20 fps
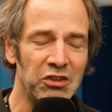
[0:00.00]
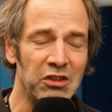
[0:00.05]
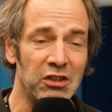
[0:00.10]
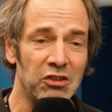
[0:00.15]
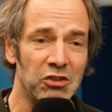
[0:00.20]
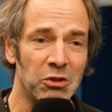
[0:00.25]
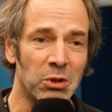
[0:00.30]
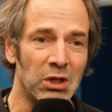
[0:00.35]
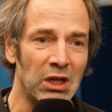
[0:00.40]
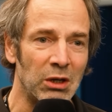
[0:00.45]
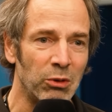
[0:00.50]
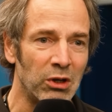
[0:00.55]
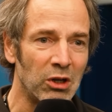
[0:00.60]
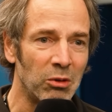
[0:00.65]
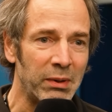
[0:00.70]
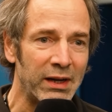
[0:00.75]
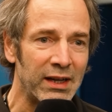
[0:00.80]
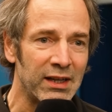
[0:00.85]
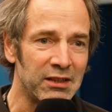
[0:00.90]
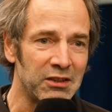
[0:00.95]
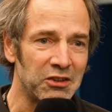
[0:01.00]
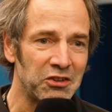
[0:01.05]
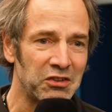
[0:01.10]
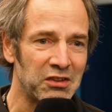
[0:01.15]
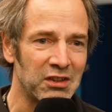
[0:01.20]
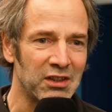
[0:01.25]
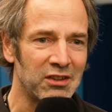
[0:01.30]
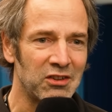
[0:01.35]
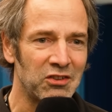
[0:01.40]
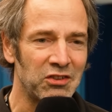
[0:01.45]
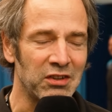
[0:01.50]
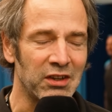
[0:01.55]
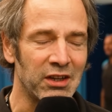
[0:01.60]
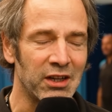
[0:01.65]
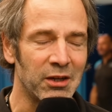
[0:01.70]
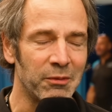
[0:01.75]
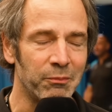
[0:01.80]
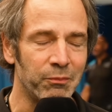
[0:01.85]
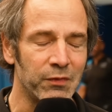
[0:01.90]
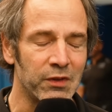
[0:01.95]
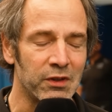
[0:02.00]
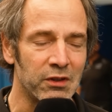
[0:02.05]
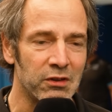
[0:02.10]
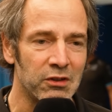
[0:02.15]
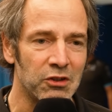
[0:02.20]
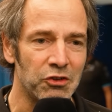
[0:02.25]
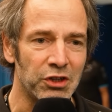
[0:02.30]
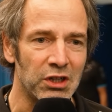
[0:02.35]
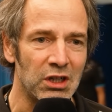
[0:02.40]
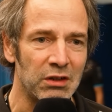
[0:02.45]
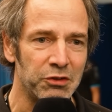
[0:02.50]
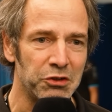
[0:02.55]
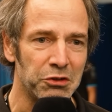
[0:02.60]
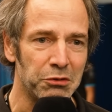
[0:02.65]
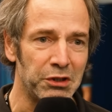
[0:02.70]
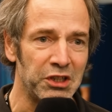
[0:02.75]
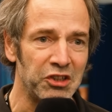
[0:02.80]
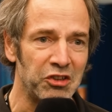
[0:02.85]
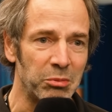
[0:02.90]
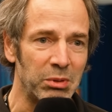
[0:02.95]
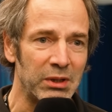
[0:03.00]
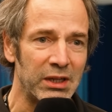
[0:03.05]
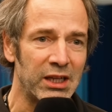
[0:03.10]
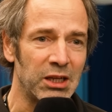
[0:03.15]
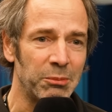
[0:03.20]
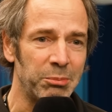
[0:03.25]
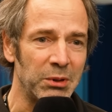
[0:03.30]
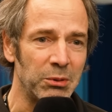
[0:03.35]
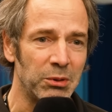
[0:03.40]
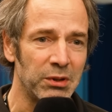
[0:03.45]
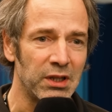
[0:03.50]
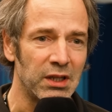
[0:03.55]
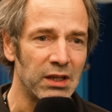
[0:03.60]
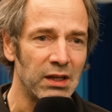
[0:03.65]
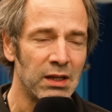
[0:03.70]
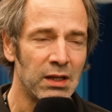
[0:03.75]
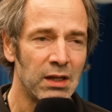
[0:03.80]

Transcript: It's quite well balanced. It's, um, the, the, drivers are reasonably happy with it.